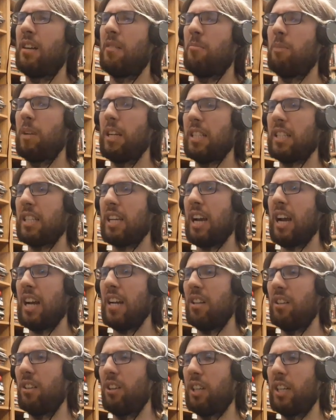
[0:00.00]
but it's kind
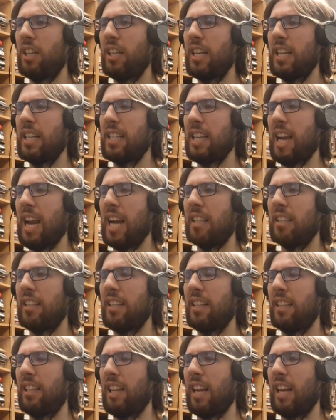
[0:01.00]
of looking exactly
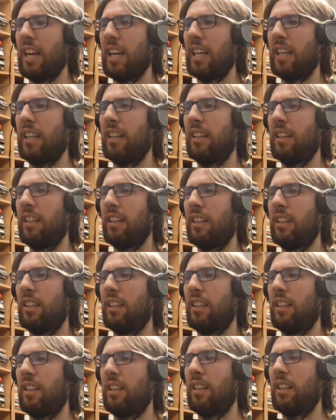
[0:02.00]
like
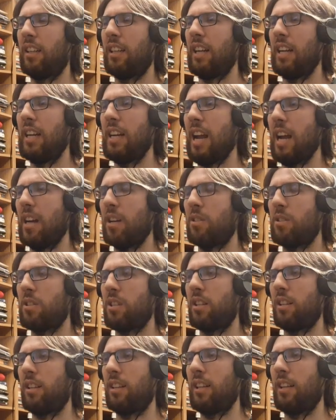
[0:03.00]
in Echoes of
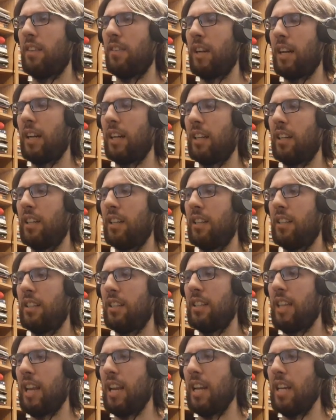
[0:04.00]
the Living.
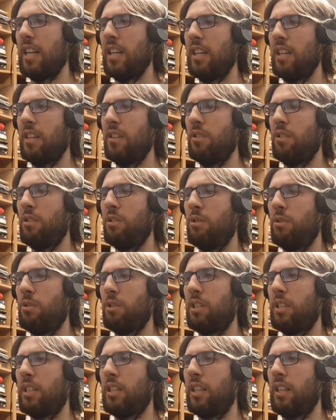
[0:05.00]
Did they
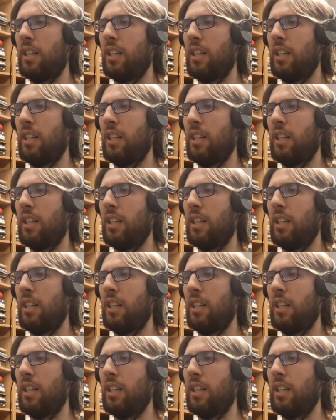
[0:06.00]
use,